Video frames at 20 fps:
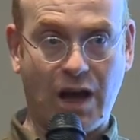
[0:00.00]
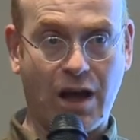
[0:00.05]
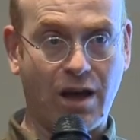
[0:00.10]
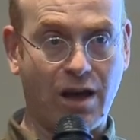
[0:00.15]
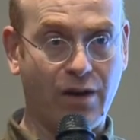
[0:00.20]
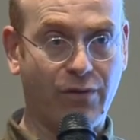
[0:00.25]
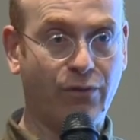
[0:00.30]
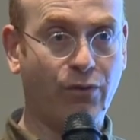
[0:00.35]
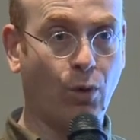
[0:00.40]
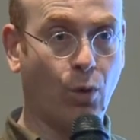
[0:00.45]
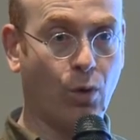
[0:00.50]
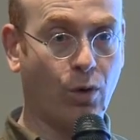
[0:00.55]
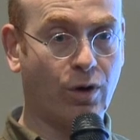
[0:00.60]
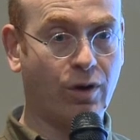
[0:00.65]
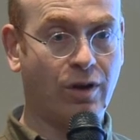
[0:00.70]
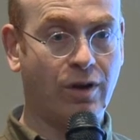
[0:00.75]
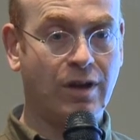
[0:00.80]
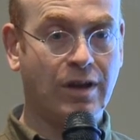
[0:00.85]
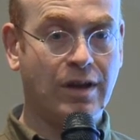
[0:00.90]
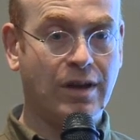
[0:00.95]
uh,
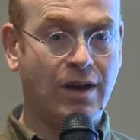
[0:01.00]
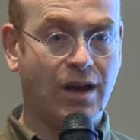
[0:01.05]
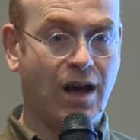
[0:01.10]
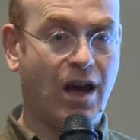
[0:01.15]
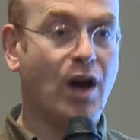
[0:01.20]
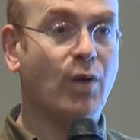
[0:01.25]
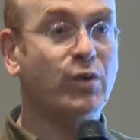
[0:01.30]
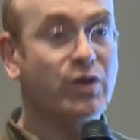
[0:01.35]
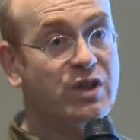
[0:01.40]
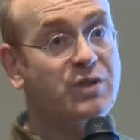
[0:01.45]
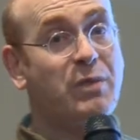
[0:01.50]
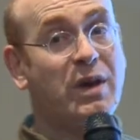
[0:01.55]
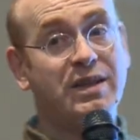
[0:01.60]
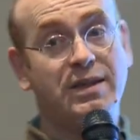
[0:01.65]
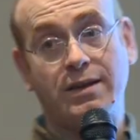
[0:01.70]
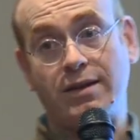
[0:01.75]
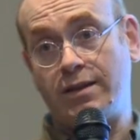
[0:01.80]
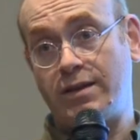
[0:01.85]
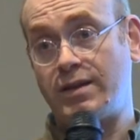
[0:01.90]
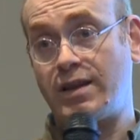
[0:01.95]
fork, uh, which is
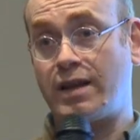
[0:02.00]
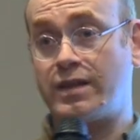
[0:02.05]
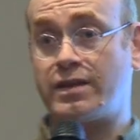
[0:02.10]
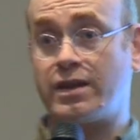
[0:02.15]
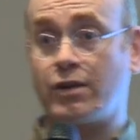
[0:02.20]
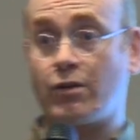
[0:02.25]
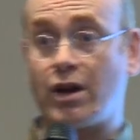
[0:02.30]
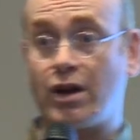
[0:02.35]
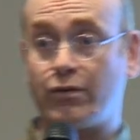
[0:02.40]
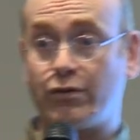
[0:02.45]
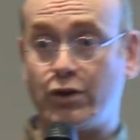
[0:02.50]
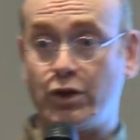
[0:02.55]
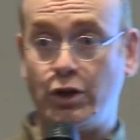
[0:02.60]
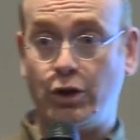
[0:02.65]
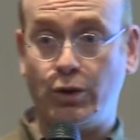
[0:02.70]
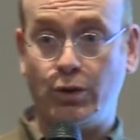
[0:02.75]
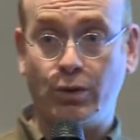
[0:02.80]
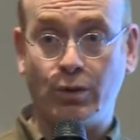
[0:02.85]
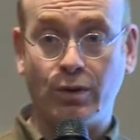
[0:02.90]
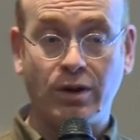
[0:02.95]
basically the testing ground for
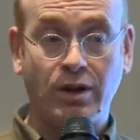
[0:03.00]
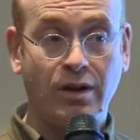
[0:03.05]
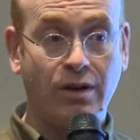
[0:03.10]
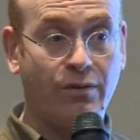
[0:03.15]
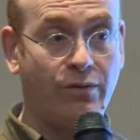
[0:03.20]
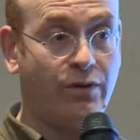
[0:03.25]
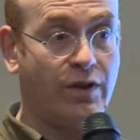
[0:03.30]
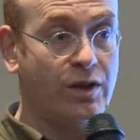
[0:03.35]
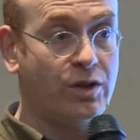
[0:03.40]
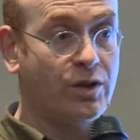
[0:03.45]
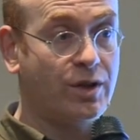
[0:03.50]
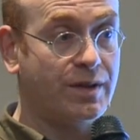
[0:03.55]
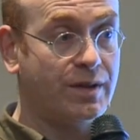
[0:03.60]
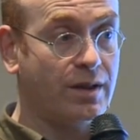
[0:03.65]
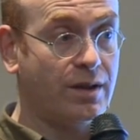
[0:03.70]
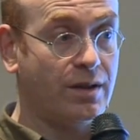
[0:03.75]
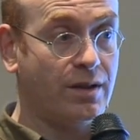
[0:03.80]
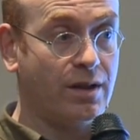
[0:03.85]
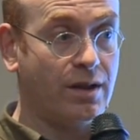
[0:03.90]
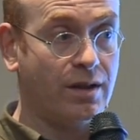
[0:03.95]
new features
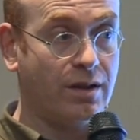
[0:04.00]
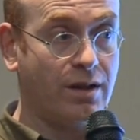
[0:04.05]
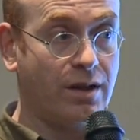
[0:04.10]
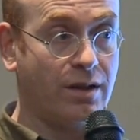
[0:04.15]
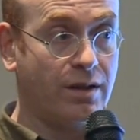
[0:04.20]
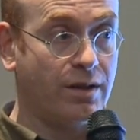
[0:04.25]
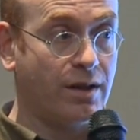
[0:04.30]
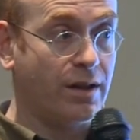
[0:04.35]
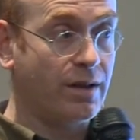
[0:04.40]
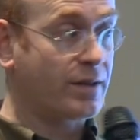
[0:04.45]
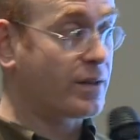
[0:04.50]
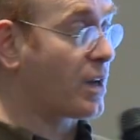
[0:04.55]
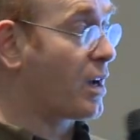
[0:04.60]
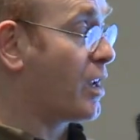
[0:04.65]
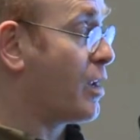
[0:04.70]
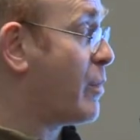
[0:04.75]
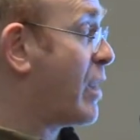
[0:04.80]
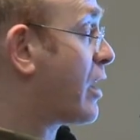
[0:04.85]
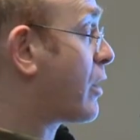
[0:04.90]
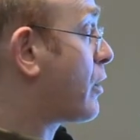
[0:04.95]
in, in, in, in,
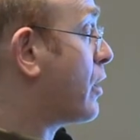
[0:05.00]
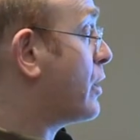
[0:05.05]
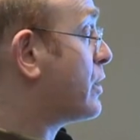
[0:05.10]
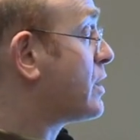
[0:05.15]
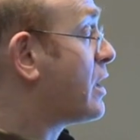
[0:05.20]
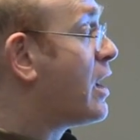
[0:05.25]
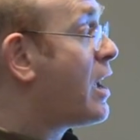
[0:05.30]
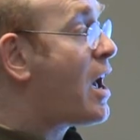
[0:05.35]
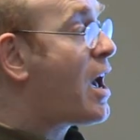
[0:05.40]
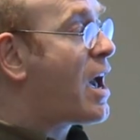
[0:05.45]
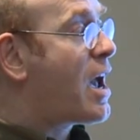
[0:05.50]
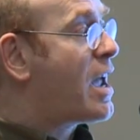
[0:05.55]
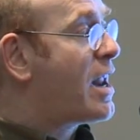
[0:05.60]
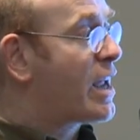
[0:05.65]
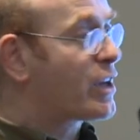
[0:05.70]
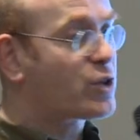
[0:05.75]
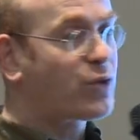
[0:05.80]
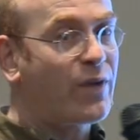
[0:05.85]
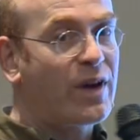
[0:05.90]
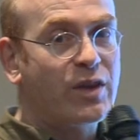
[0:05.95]
Scala macros. In
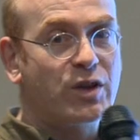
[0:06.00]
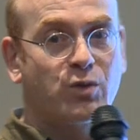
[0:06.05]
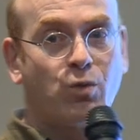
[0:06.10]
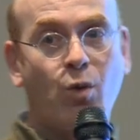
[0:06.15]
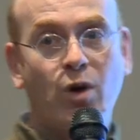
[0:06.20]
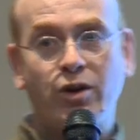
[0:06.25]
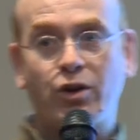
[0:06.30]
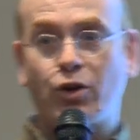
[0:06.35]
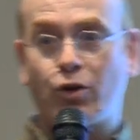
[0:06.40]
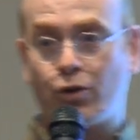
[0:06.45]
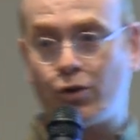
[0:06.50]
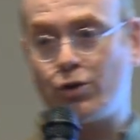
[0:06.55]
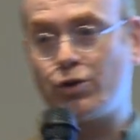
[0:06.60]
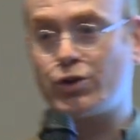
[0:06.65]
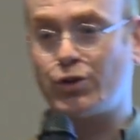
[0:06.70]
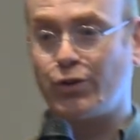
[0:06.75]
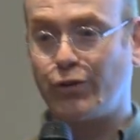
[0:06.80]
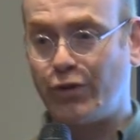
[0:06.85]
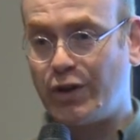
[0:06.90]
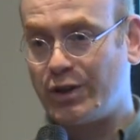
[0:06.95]
actual fact, there's one
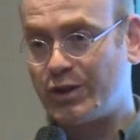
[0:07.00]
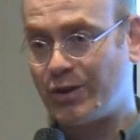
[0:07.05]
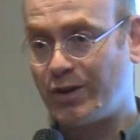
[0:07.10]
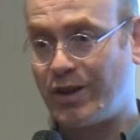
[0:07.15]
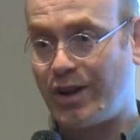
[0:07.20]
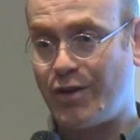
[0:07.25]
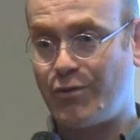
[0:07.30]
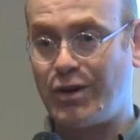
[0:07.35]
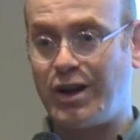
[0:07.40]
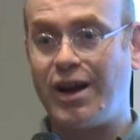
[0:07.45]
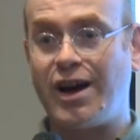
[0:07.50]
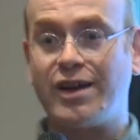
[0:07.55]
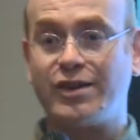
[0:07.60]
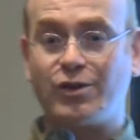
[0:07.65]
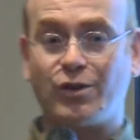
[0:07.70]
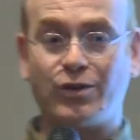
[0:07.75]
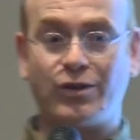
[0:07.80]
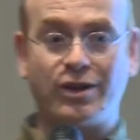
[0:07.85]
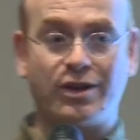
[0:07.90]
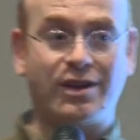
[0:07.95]
crucial feature that I relied
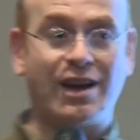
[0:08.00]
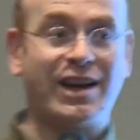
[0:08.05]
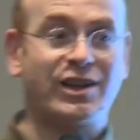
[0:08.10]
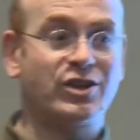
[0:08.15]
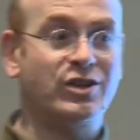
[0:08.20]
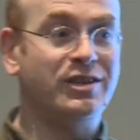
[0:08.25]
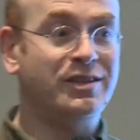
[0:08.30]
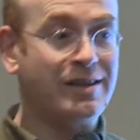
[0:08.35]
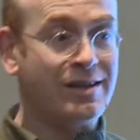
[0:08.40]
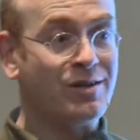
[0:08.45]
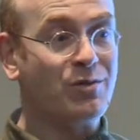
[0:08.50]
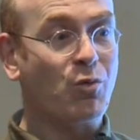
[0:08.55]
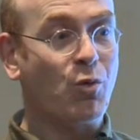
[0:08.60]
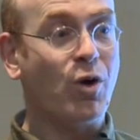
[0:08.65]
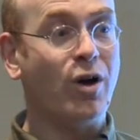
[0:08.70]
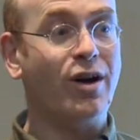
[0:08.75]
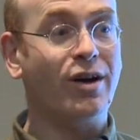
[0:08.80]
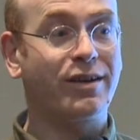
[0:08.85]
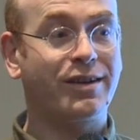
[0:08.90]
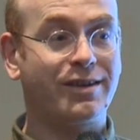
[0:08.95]
on that actually didn't
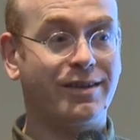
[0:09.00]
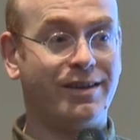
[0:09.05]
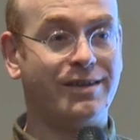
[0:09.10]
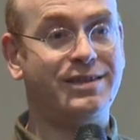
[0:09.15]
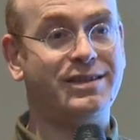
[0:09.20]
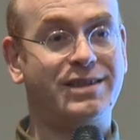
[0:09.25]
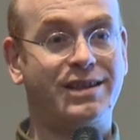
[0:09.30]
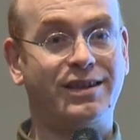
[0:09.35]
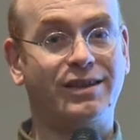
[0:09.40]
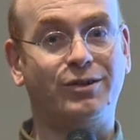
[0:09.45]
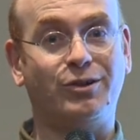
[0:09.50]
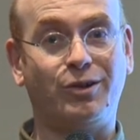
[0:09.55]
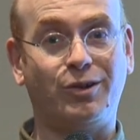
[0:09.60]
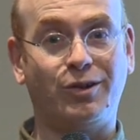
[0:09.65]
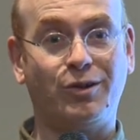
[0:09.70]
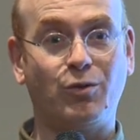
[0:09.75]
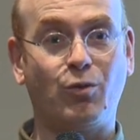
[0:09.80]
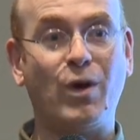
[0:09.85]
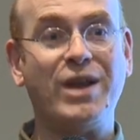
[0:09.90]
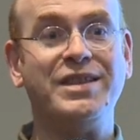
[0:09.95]
work
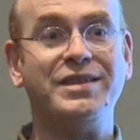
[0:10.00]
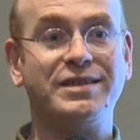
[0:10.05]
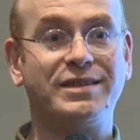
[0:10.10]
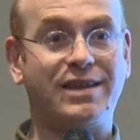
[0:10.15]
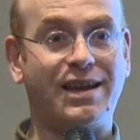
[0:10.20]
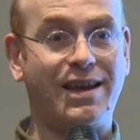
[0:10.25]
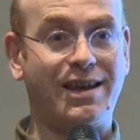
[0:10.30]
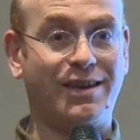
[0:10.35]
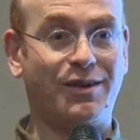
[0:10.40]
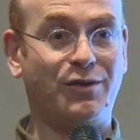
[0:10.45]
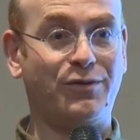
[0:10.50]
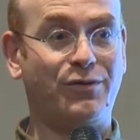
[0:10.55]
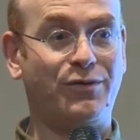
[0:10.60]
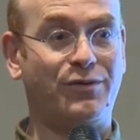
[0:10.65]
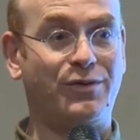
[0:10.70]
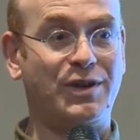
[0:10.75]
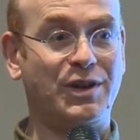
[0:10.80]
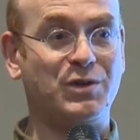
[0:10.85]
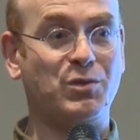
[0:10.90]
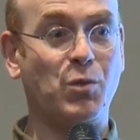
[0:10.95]
until Wednesday of
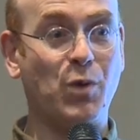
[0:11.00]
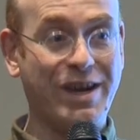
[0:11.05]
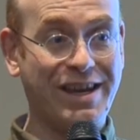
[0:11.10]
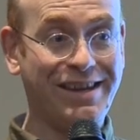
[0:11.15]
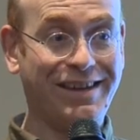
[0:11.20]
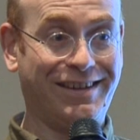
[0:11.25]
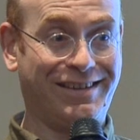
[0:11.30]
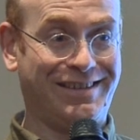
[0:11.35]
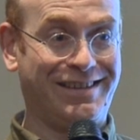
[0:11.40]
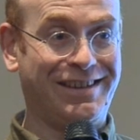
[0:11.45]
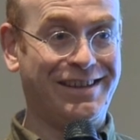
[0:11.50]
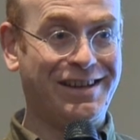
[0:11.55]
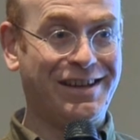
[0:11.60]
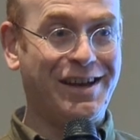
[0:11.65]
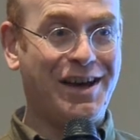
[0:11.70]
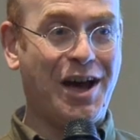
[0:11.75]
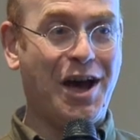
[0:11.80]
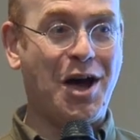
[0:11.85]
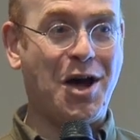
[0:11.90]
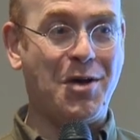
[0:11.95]
this week,
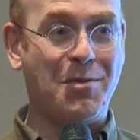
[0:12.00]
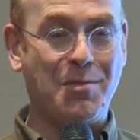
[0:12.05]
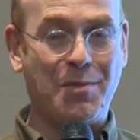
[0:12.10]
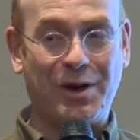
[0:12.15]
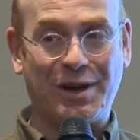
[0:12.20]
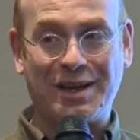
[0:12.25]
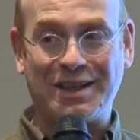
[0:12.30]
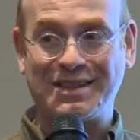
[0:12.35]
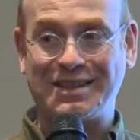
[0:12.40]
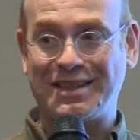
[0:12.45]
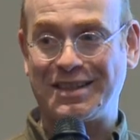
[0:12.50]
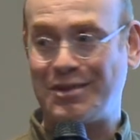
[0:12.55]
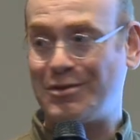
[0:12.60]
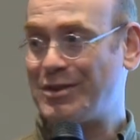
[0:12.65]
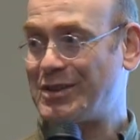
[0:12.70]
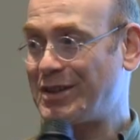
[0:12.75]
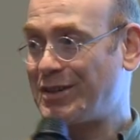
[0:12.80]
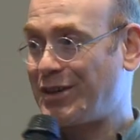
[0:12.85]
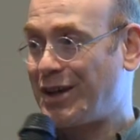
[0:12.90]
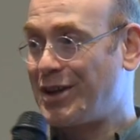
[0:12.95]
um, because there
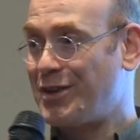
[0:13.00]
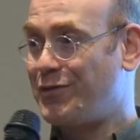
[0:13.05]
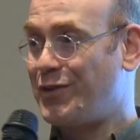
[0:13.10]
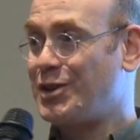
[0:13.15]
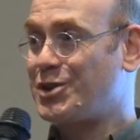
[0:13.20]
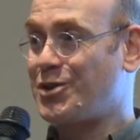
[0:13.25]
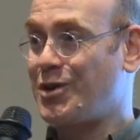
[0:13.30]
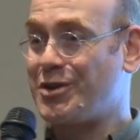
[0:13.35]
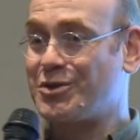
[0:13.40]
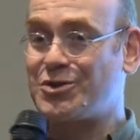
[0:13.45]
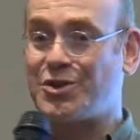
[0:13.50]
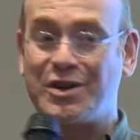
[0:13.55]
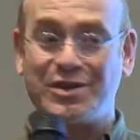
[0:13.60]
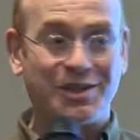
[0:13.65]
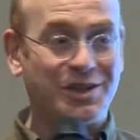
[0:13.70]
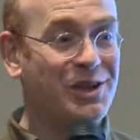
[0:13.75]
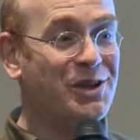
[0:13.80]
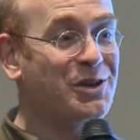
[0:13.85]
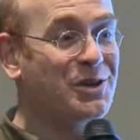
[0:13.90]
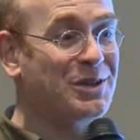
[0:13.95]
was a kind of feature I was trying
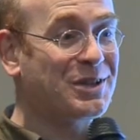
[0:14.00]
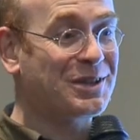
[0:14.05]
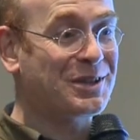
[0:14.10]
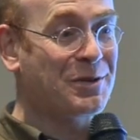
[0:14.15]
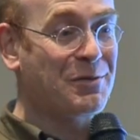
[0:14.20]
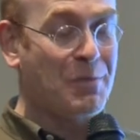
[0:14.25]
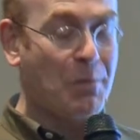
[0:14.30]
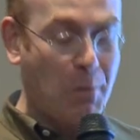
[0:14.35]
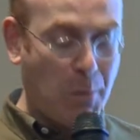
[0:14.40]
to use.